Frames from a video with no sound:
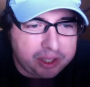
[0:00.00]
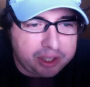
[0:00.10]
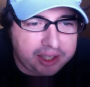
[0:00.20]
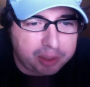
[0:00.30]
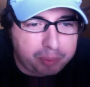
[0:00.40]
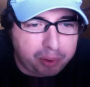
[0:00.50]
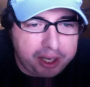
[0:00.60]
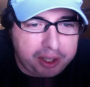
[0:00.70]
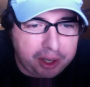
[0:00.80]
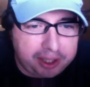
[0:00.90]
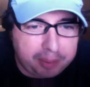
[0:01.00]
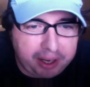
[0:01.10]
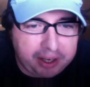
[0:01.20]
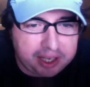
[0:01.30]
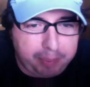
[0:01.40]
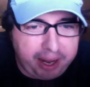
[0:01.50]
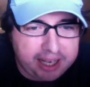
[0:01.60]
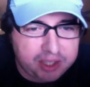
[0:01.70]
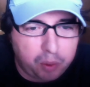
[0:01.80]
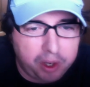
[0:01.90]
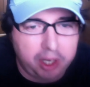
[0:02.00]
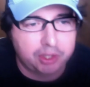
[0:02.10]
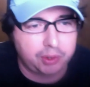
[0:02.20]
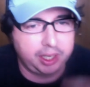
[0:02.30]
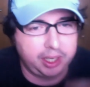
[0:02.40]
actually pretty good compared to the past 100,